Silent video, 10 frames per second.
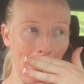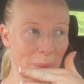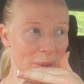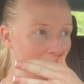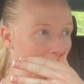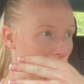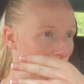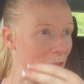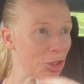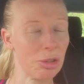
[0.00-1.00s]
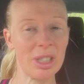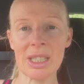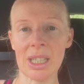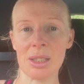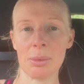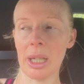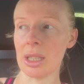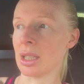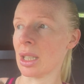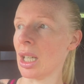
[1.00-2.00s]
So I've retreated back to
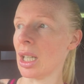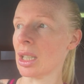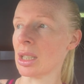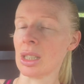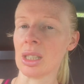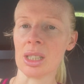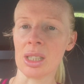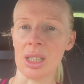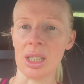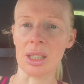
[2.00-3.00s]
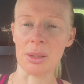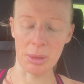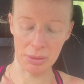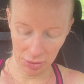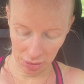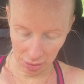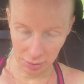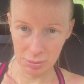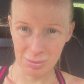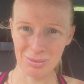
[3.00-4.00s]
the car. I've got
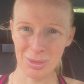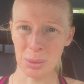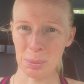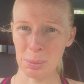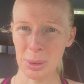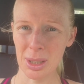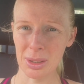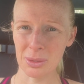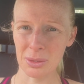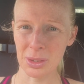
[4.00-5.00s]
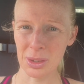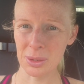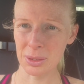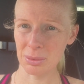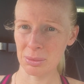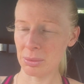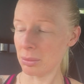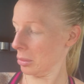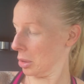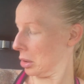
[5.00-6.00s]
a bit of,
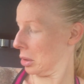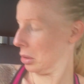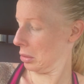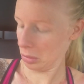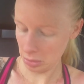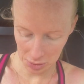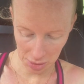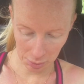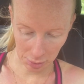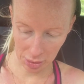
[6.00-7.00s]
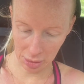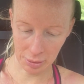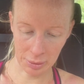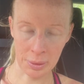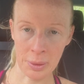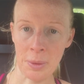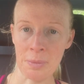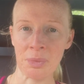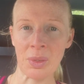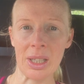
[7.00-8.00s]
I don't know, we'll see what the
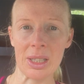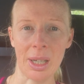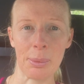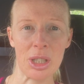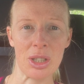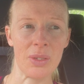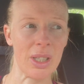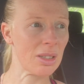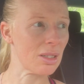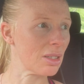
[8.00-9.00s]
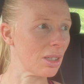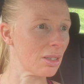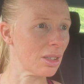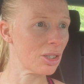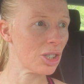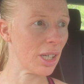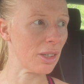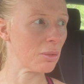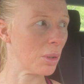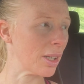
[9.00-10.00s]
damage the vest has done
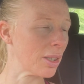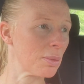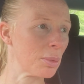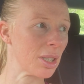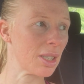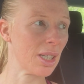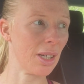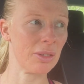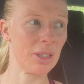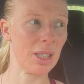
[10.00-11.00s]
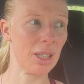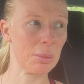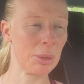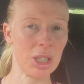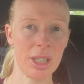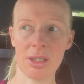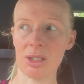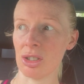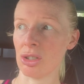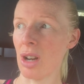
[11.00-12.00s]
chafe-wise, but definitely my chest
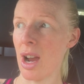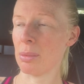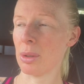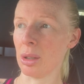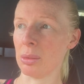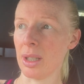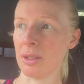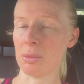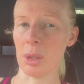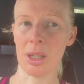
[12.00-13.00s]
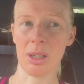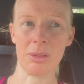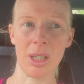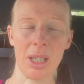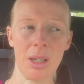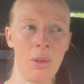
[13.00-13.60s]
strap that I wear for my heart rate,